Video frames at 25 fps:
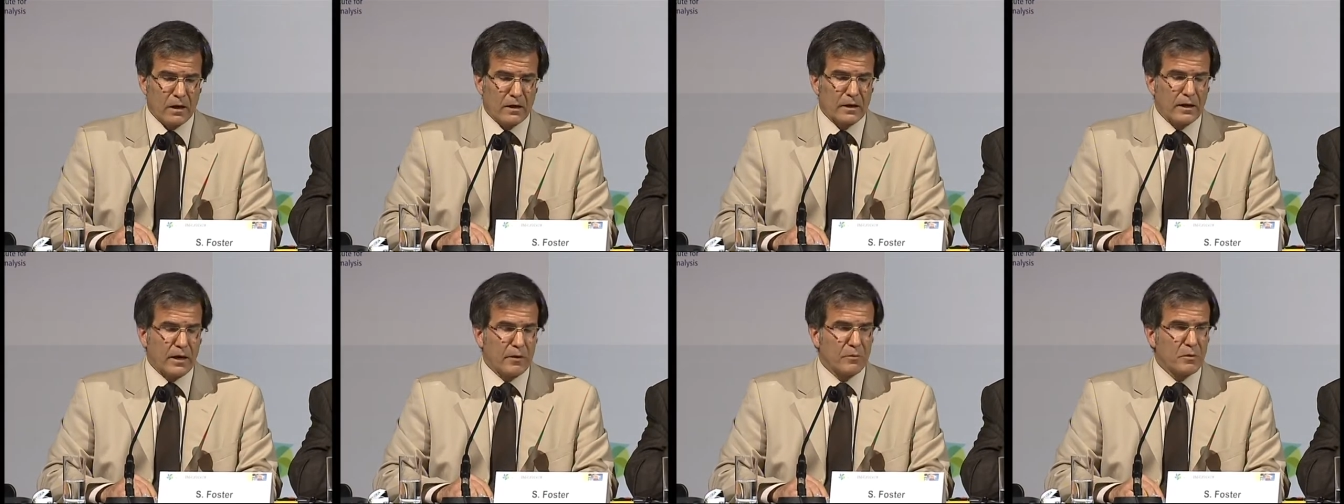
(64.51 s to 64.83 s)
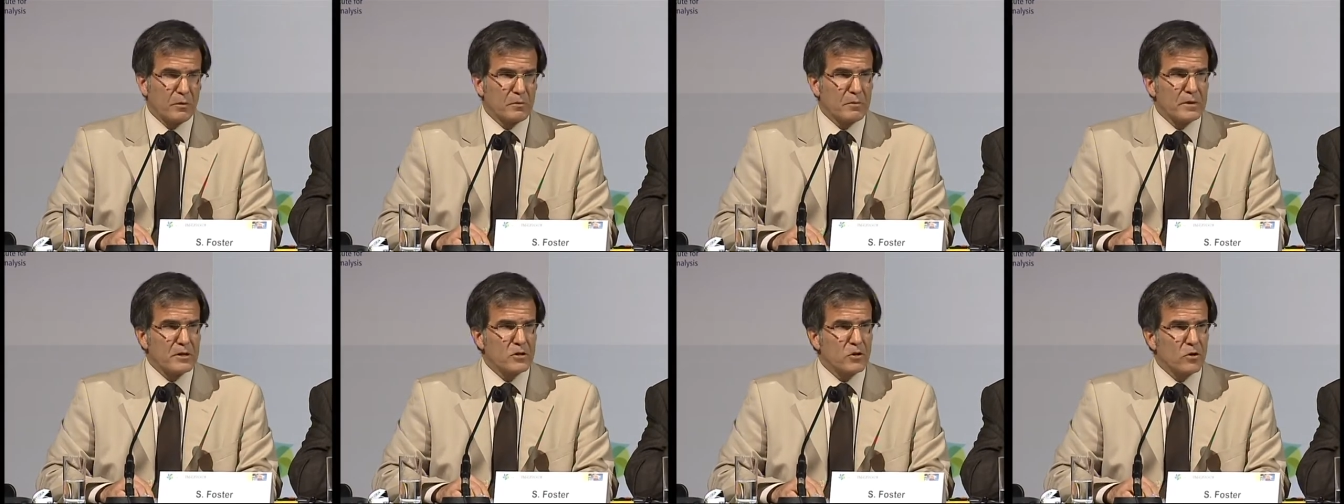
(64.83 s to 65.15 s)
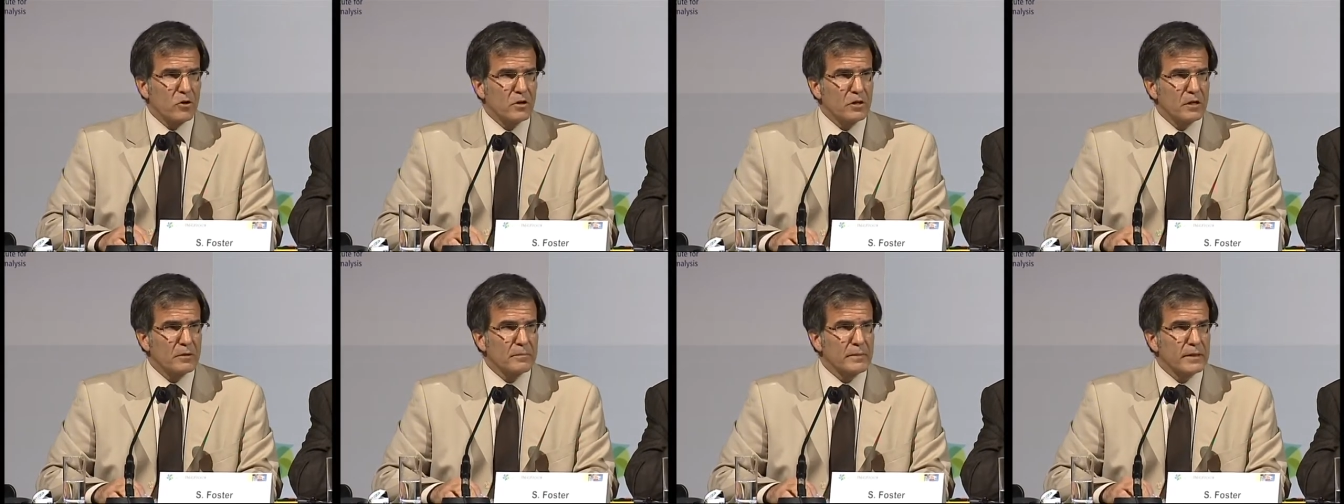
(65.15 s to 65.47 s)
Now, when we
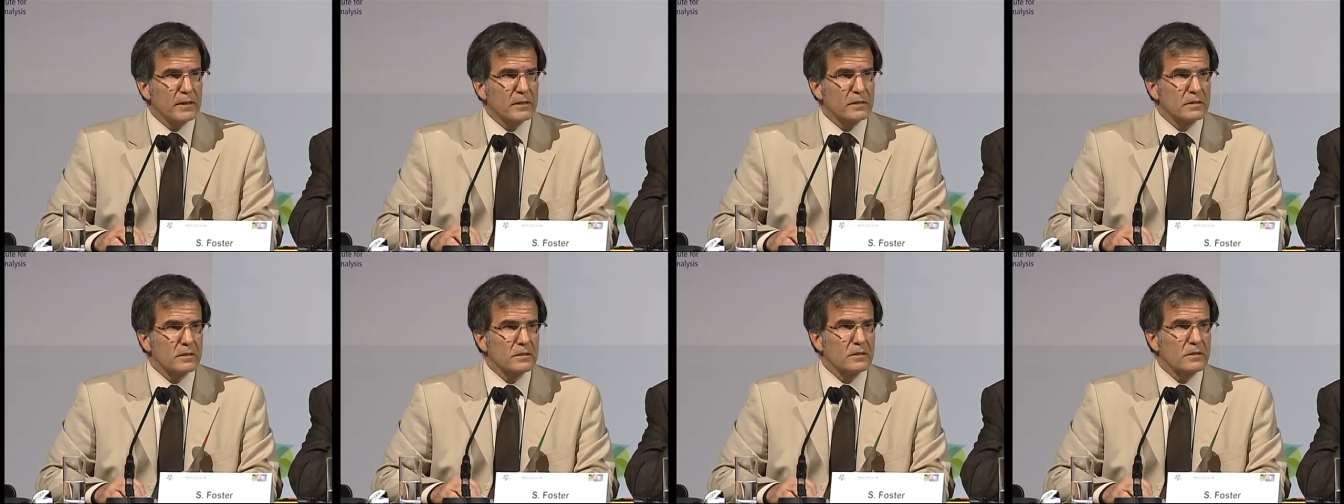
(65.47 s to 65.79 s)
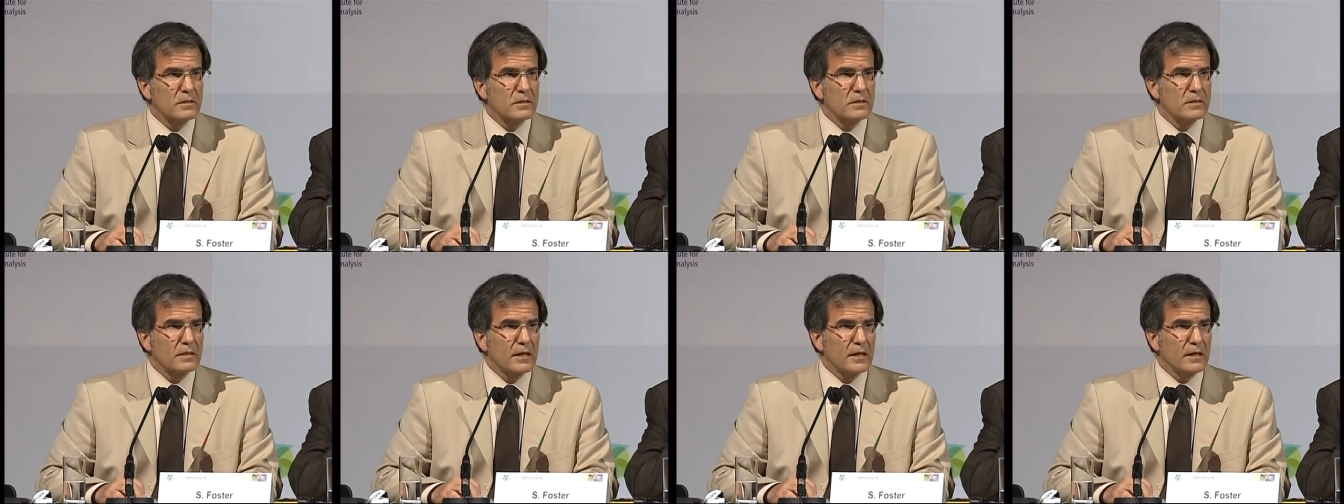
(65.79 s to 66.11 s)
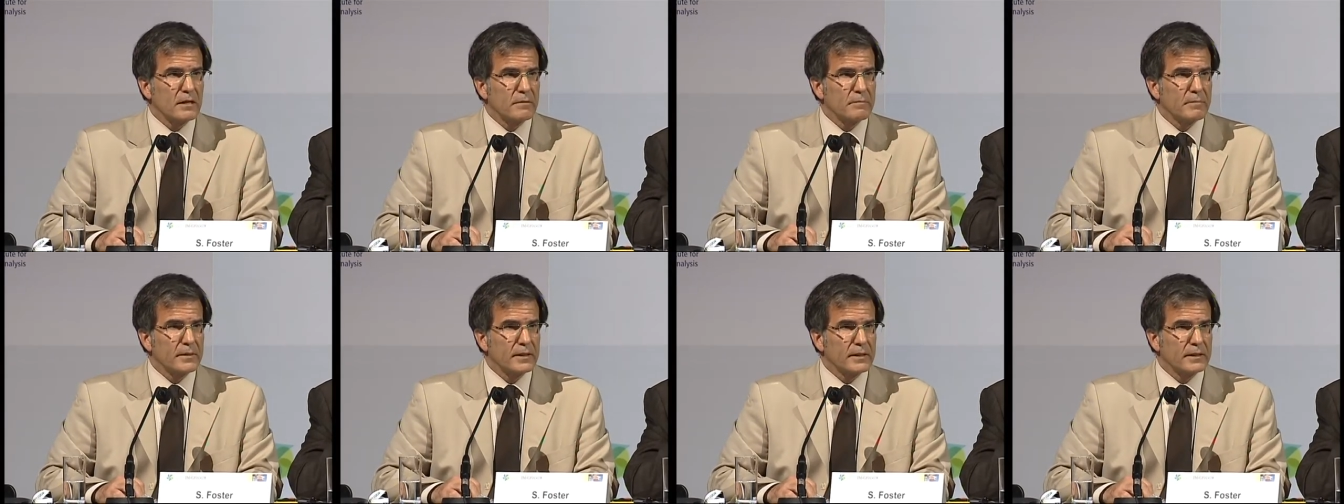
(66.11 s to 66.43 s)
talk about
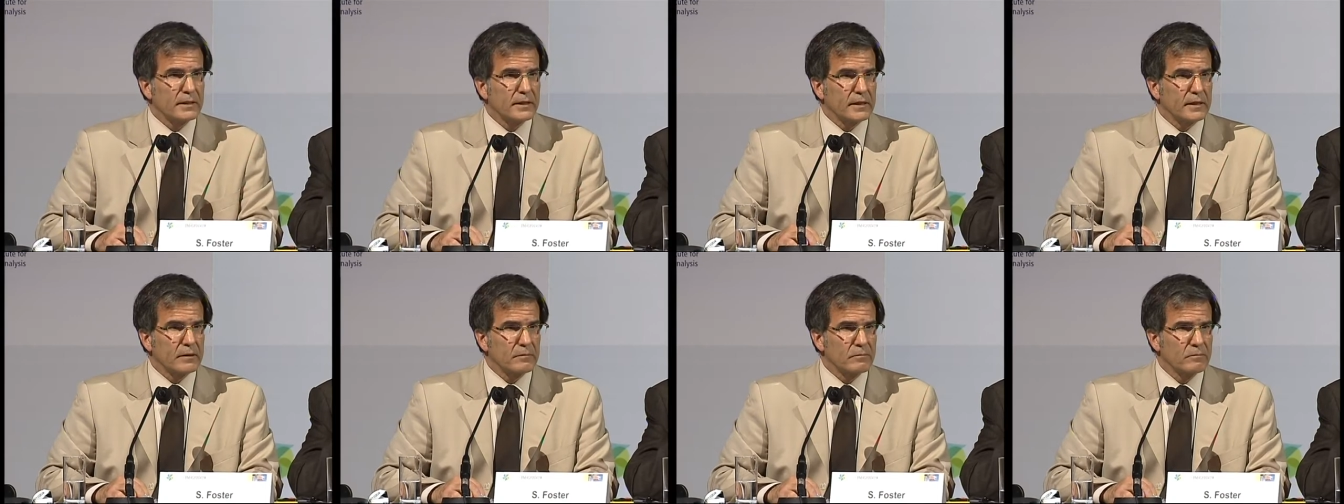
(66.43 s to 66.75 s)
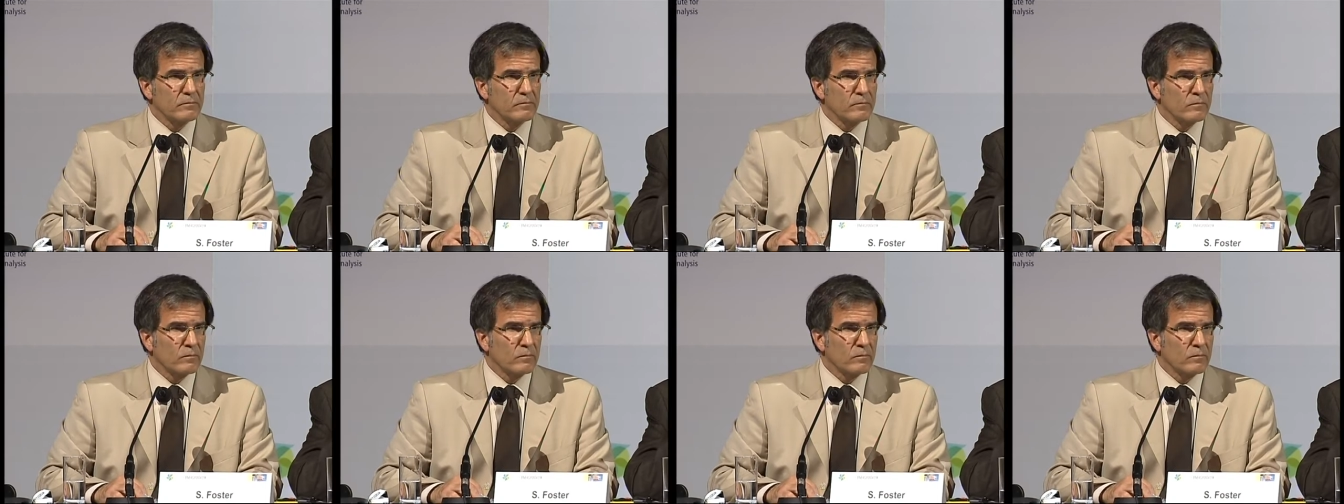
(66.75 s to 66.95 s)
sustainability,